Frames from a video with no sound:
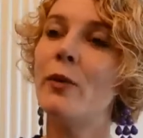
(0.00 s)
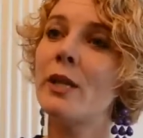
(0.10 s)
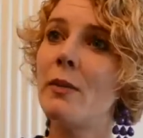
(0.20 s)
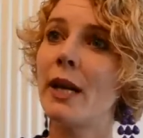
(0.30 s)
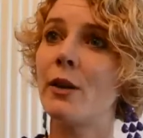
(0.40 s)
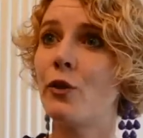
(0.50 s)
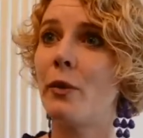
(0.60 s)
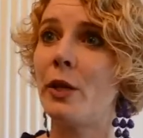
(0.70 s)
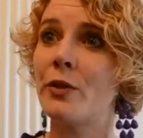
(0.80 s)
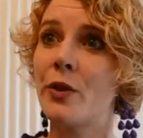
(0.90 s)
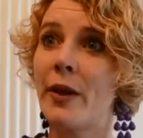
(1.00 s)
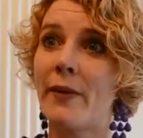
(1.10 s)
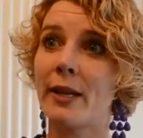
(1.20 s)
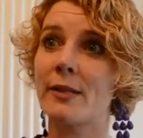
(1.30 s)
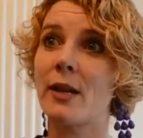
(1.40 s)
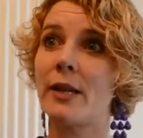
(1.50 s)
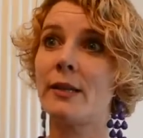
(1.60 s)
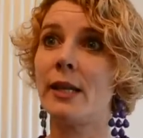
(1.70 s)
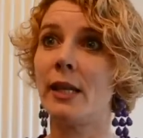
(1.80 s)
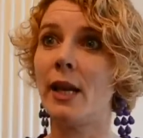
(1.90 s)
which might contribute to their
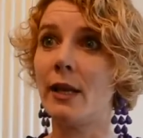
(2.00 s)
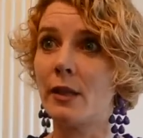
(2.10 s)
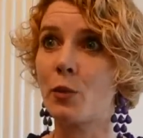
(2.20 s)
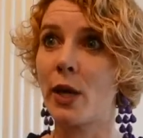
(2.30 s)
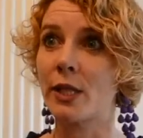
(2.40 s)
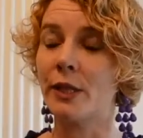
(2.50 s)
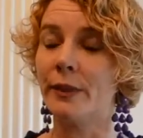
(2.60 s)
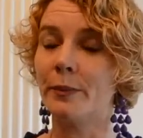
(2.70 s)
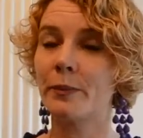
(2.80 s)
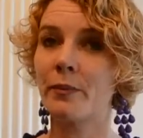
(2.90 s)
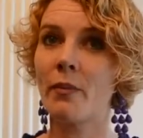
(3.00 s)
anxiety and depression.